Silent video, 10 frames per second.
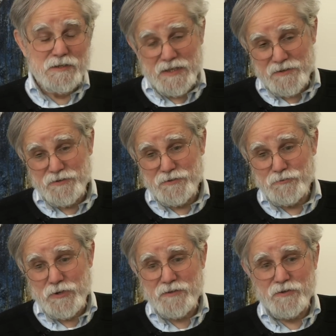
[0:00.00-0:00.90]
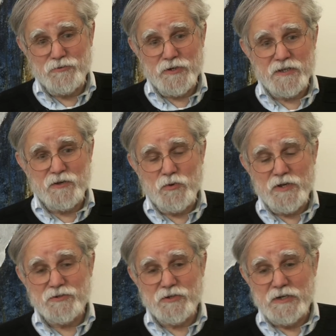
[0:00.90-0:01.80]
That's a, that's a tricky
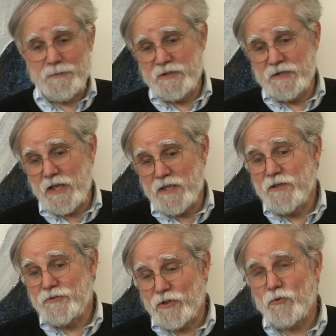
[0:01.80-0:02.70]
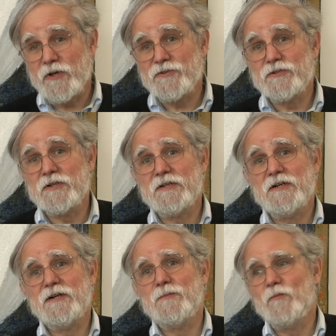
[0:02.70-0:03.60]
question. I mean, uh, is the question
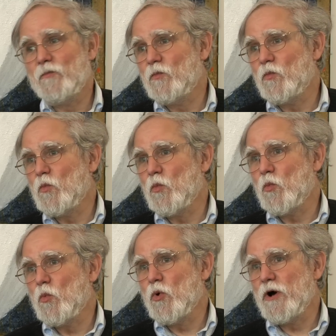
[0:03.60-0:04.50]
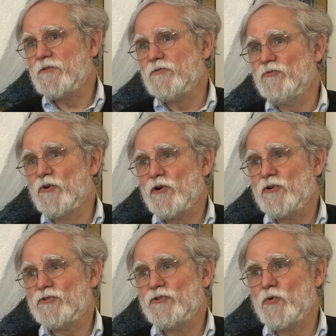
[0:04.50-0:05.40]
um, what
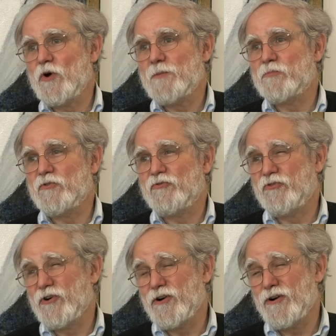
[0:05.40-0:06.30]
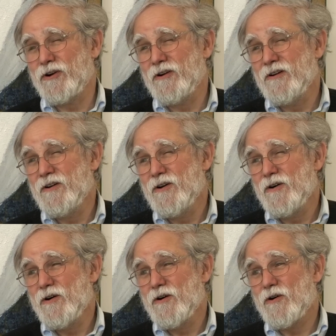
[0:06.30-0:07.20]
version do I prefer,
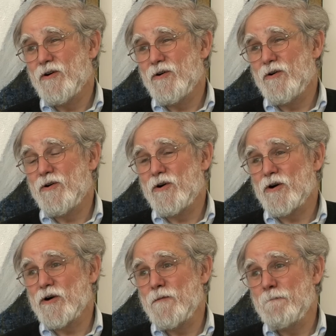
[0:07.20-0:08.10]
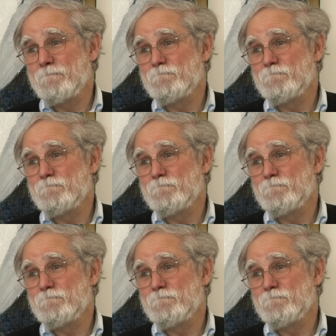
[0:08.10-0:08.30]
or